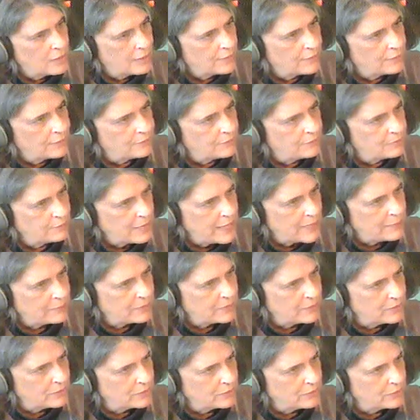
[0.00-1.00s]
of
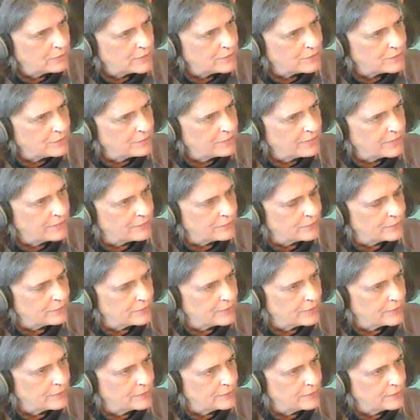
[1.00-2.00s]
Planned Parenthood Western
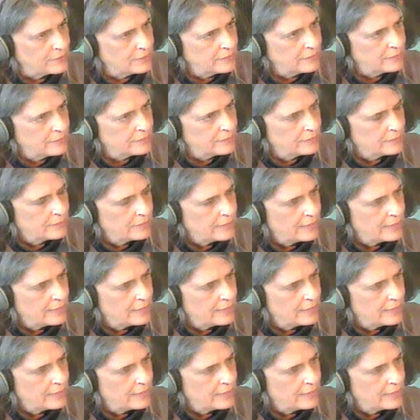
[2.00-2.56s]
Pennsylvania